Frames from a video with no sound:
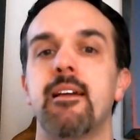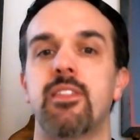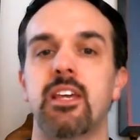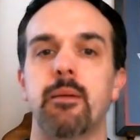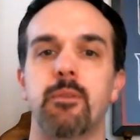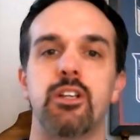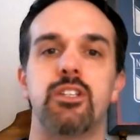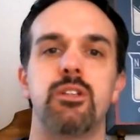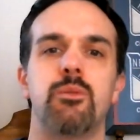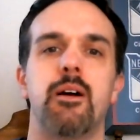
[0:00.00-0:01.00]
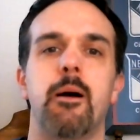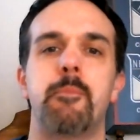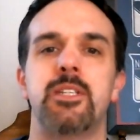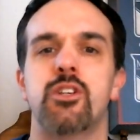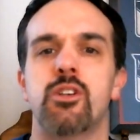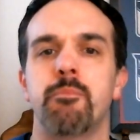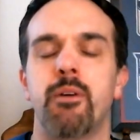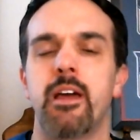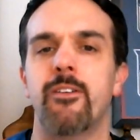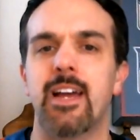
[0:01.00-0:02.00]
I think I'm going to do a position
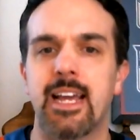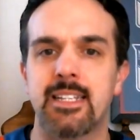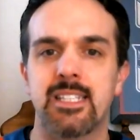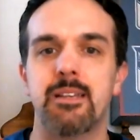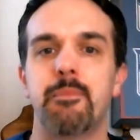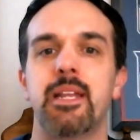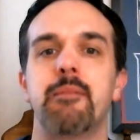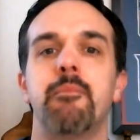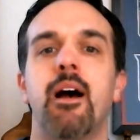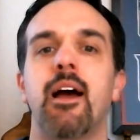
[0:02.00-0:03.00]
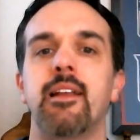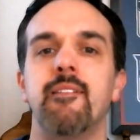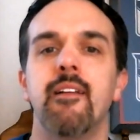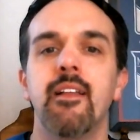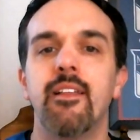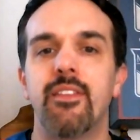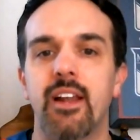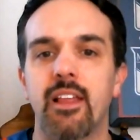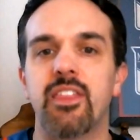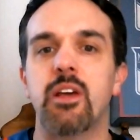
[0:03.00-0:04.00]
player. I got somebody in mind that
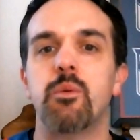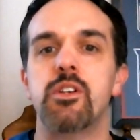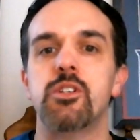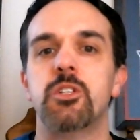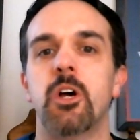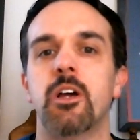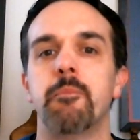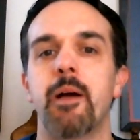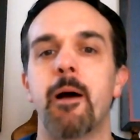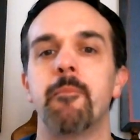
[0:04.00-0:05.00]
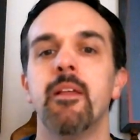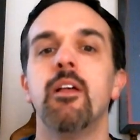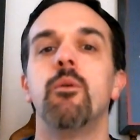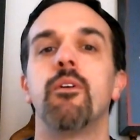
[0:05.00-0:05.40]
I think we should talk about.